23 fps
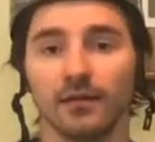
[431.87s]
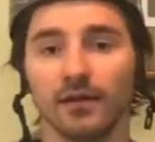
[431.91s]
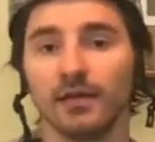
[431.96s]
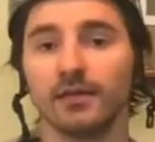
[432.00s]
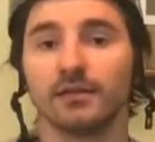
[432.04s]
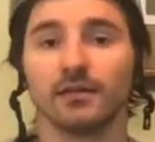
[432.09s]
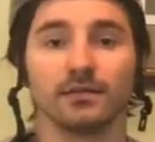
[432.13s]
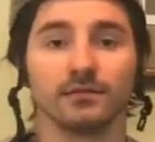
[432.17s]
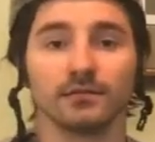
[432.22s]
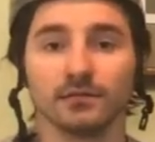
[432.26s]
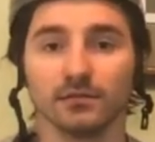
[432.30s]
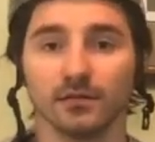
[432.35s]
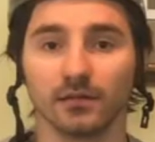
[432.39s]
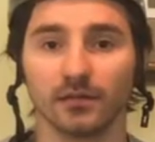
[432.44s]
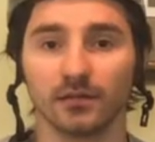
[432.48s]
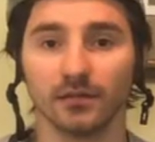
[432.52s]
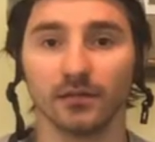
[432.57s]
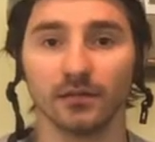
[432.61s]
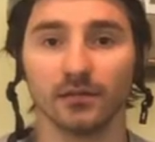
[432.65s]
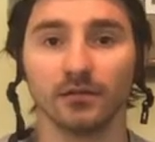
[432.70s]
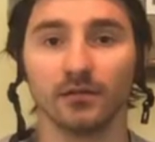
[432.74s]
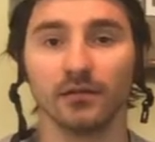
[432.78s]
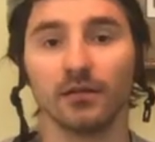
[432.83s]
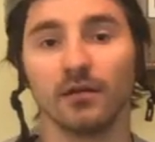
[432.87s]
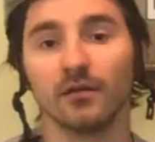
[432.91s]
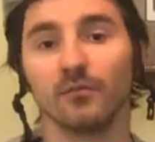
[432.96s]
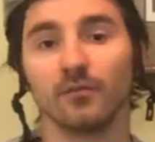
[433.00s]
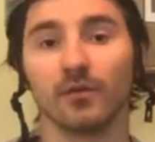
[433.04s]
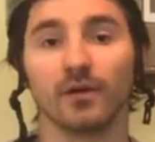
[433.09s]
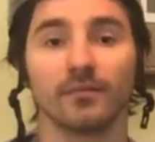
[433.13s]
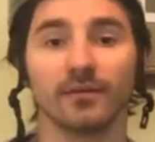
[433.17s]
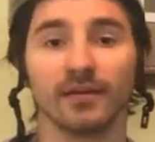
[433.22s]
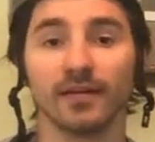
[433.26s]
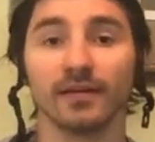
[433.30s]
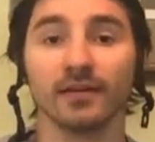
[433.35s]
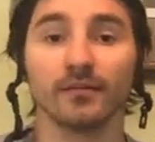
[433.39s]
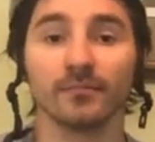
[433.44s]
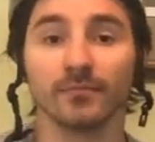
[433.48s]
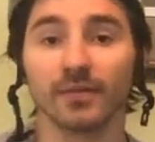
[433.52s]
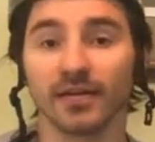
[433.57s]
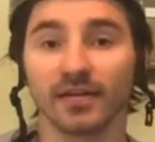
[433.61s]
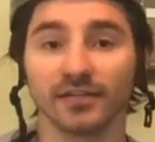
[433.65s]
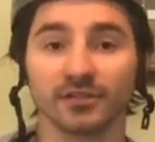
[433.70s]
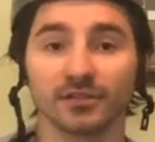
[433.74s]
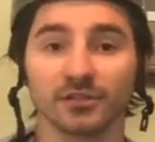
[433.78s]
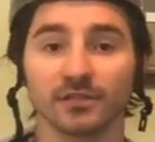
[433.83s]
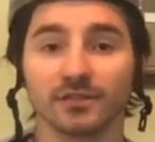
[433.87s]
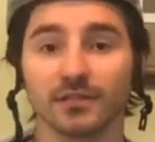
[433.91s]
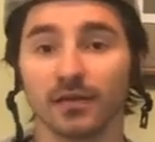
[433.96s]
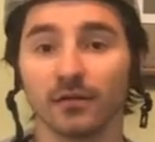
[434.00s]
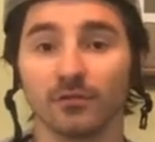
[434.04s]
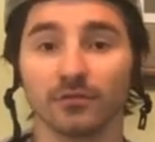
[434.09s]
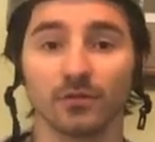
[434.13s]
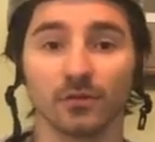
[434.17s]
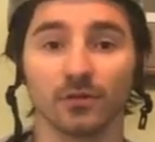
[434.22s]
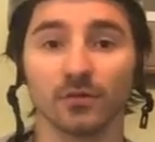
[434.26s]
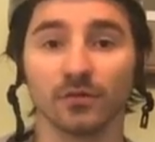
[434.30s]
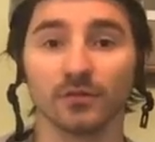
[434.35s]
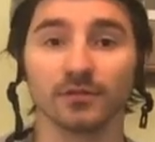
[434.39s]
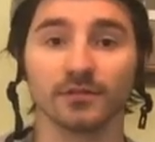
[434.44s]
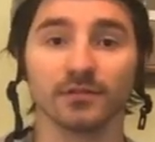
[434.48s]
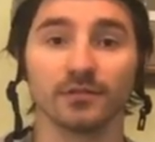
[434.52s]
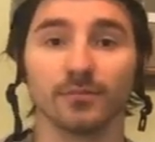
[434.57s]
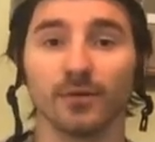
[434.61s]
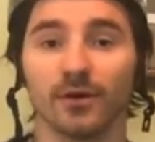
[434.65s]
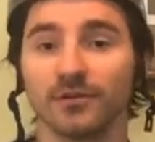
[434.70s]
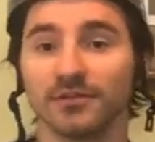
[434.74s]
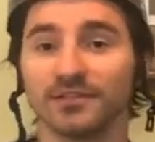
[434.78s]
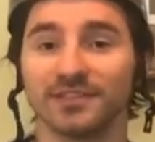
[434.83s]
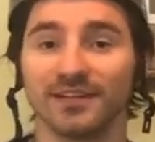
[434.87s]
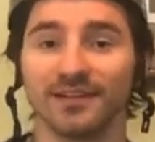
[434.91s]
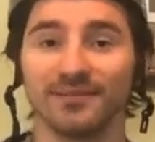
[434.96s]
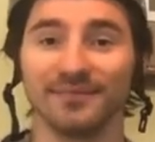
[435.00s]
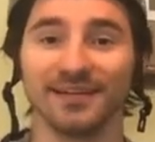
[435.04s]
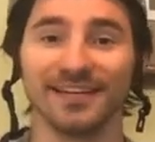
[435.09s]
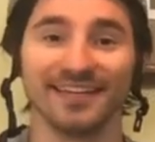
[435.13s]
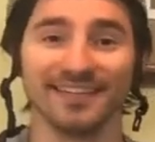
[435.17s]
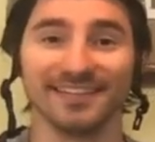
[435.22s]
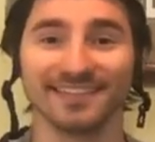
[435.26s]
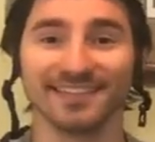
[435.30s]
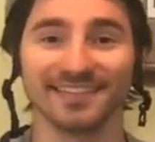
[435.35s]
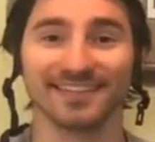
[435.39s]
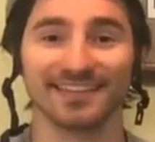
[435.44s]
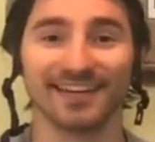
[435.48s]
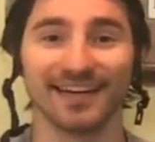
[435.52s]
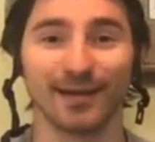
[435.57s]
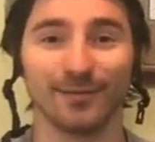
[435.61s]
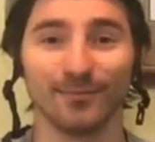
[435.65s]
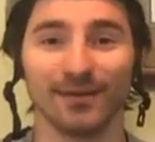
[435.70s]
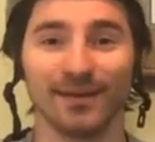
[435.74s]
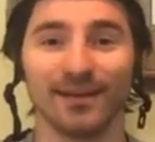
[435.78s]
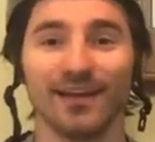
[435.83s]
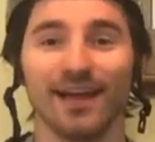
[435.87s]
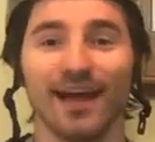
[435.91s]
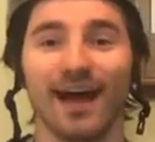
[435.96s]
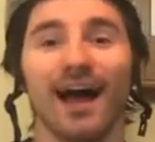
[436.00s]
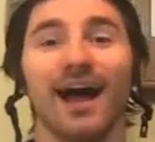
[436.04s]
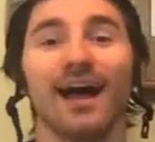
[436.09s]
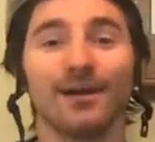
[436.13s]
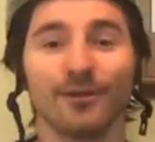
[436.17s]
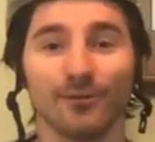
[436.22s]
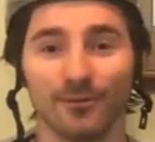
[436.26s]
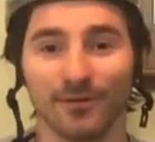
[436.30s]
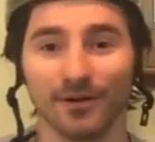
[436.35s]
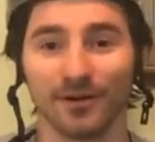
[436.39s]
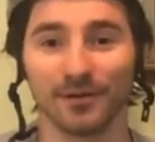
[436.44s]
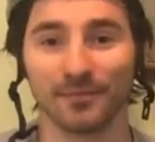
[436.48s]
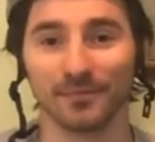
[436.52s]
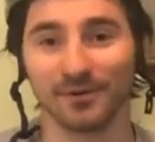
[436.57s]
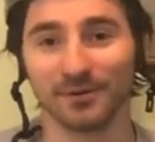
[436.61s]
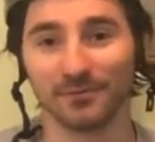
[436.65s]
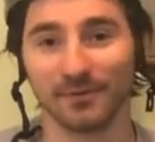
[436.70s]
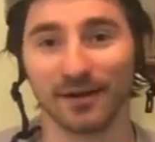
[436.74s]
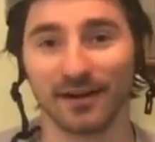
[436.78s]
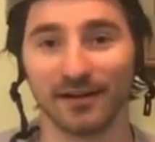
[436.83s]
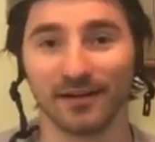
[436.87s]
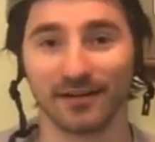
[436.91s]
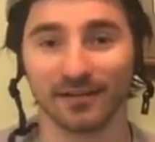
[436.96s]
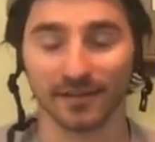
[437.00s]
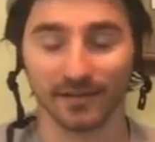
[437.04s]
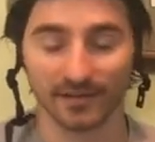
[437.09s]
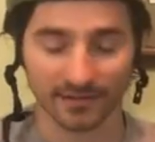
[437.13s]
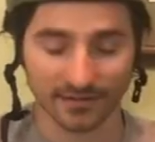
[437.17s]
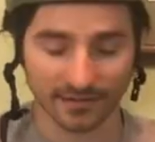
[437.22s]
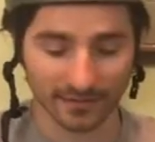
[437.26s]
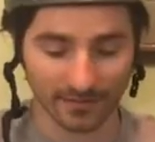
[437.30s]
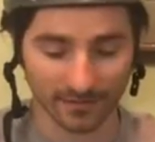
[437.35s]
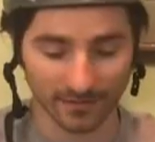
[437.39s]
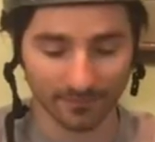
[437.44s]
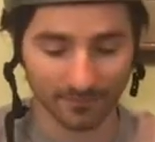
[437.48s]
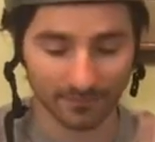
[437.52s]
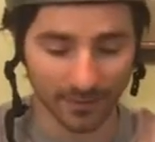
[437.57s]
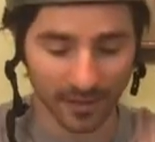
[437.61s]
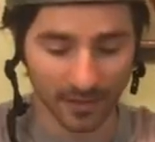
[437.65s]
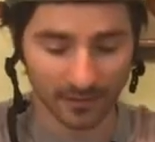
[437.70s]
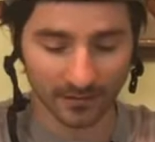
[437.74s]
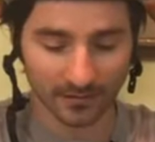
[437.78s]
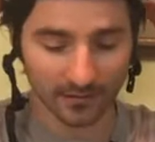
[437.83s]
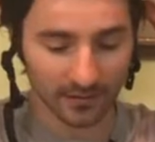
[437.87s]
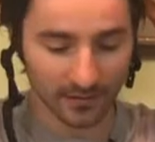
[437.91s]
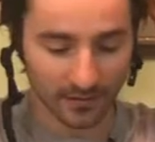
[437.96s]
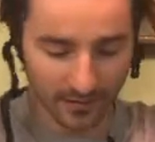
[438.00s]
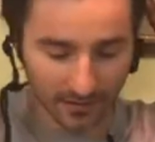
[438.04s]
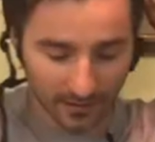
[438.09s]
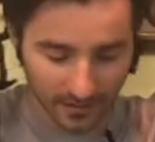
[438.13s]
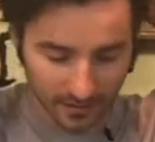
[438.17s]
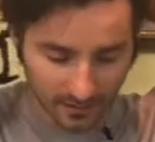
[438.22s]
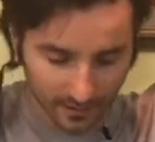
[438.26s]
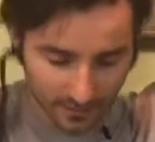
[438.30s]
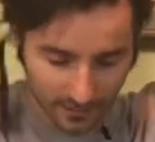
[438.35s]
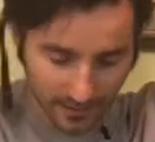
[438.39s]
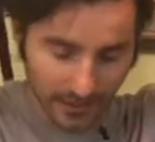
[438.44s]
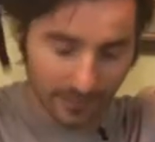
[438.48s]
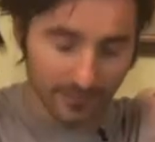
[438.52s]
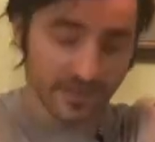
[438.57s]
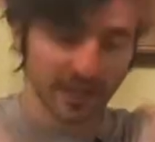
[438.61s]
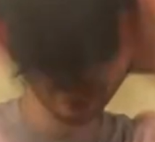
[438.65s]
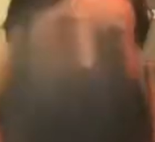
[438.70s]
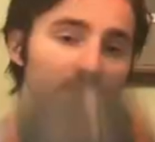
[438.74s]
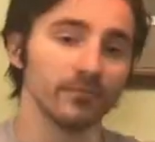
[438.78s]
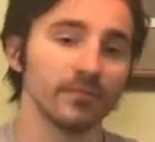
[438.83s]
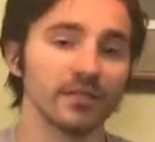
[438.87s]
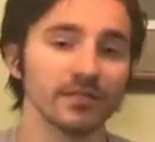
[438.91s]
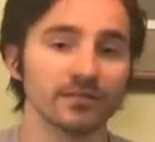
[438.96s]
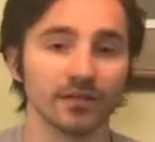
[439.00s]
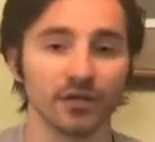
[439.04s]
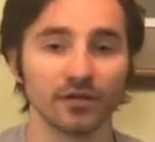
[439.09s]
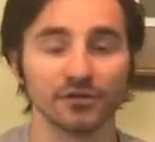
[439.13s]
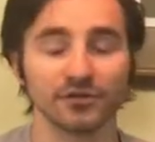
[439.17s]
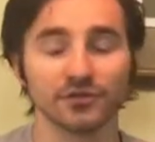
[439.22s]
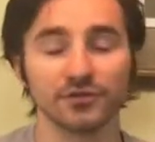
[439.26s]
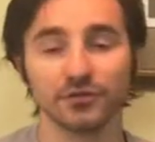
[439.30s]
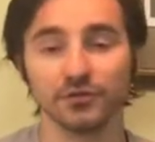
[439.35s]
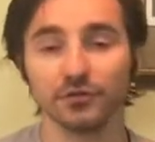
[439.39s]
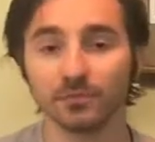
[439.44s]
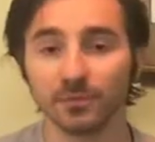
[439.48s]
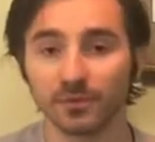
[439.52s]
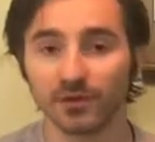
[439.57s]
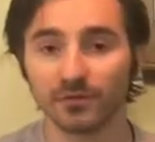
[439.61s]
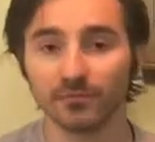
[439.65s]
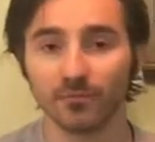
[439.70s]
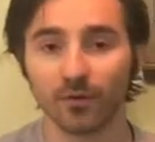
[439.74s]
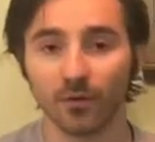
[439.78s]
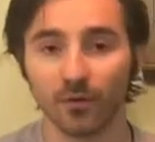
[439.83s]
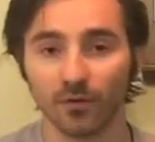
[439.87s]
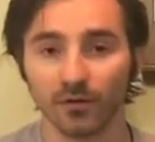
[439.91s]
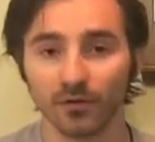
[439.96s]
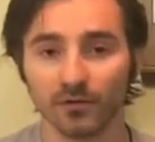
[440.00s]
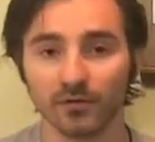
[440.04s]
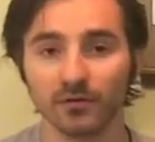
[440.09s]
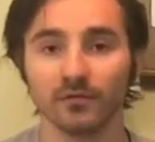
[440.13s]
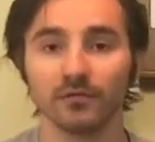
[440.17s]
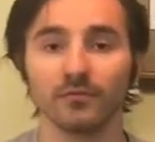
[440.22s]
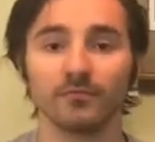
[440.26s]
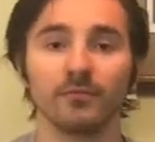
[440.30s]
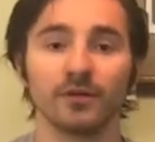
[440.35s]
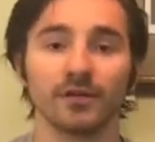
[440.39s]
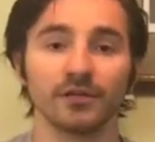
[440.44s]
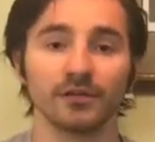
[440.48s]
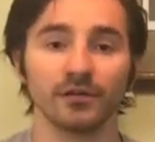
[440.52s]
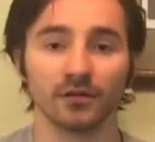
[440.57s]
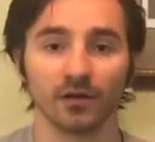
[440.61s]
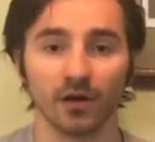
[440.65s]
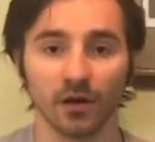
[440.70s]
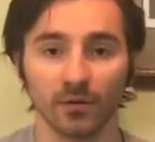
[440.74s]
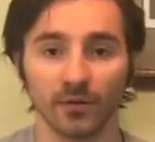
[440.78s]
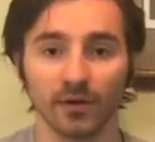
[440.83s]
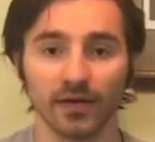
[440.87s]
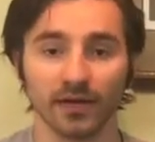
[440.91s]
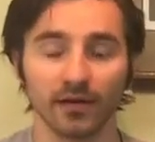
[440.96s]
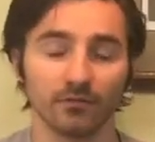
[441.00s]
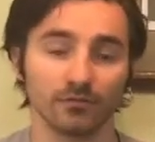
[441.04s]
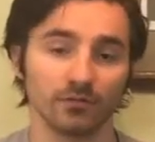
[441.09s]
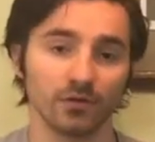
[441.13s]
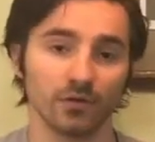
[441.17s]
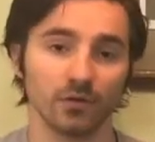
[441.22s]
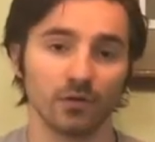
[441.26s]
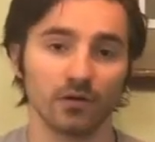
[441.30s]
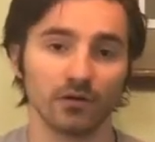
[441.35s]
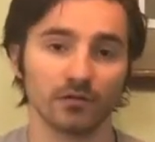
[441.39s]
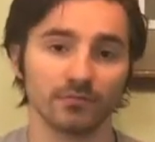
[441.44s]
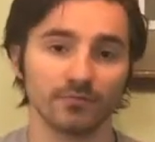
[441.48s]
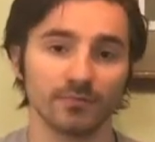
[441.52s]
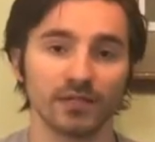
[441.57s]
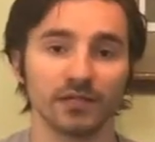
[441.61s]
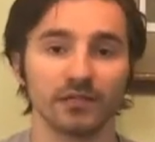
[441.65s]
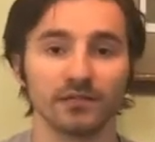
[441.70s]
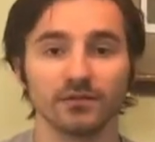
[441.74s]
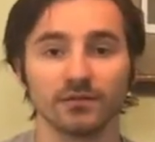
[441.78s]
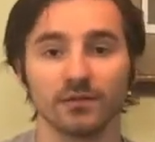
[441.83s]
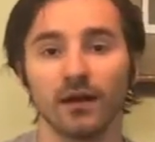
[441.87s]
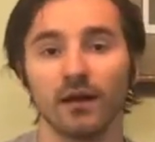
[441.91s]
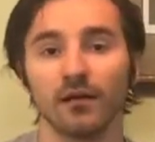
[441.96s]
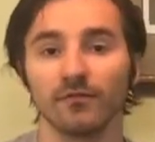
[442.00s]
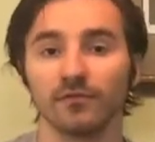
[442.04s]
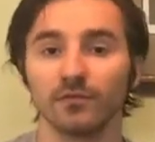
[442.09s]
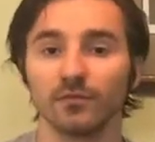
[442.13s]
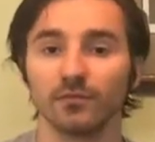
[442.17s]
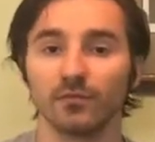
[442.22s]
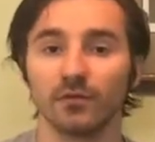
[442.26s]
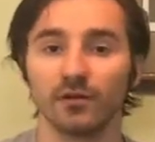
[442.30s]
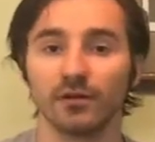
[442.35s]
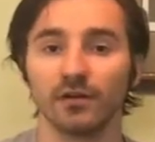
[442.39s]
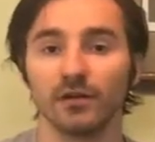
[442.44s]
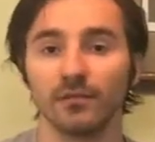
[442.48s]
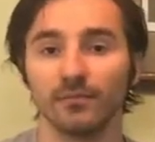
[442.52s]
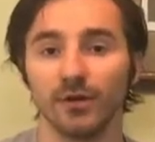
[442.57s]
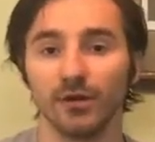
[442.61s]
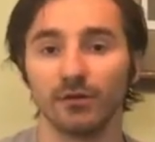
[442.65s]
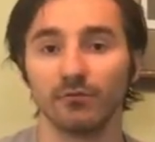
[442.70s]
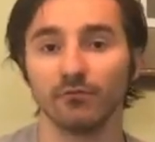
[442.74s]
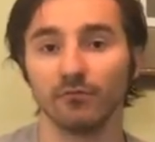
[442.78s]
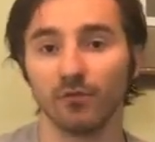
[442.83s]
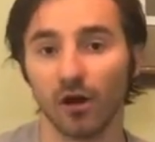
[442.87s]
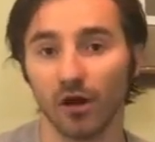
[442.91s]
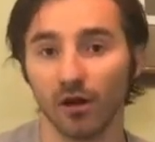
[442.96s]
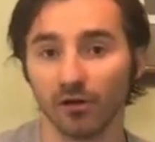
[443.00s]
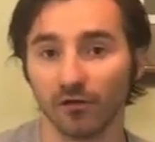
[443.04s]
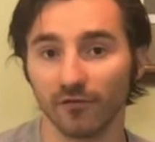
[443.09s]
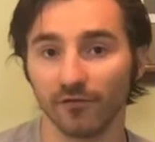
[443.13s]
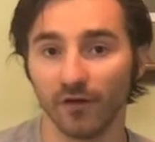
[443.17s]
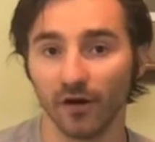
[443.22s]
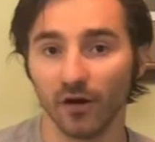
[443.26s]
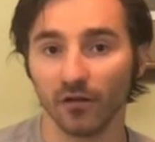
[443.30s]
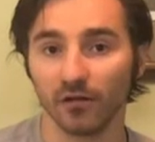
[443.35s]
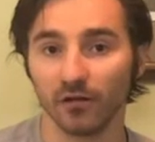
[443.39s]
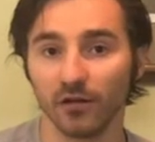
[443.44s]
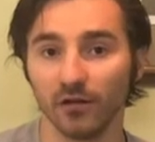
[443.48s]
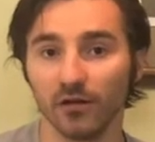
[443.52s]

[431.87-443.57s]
It doesn't look good. When I'm taking pictures outdoors to post on my Instagram, I don't want to be wearing this. But climbing helmets are super important when you're going outdoors because you have to worry about rock fall.